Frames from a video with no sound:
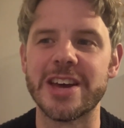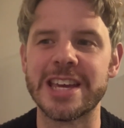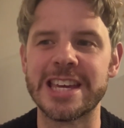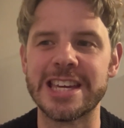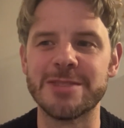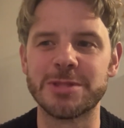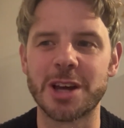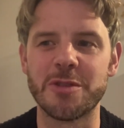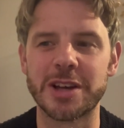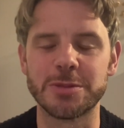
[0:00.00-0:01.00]
He
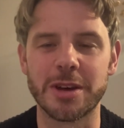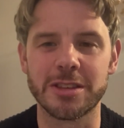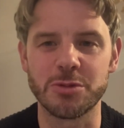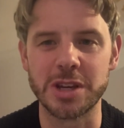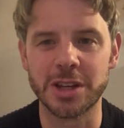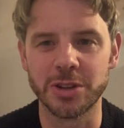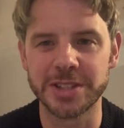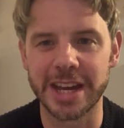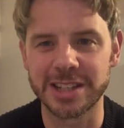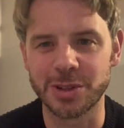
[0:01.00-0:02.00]
himself has about 3
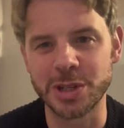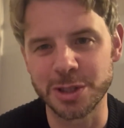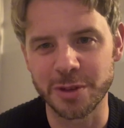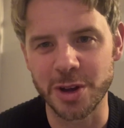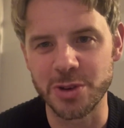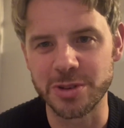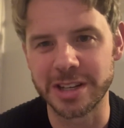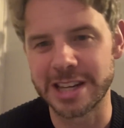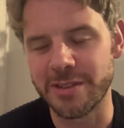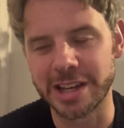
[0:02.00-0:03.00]
contacts on his phone
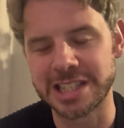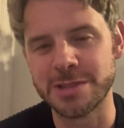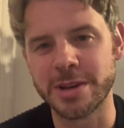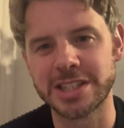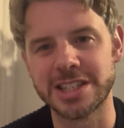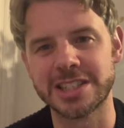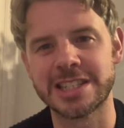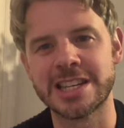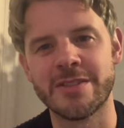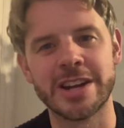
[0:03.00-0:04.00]
and never gets any messages,
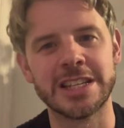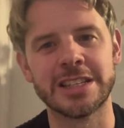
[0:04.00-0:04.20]
never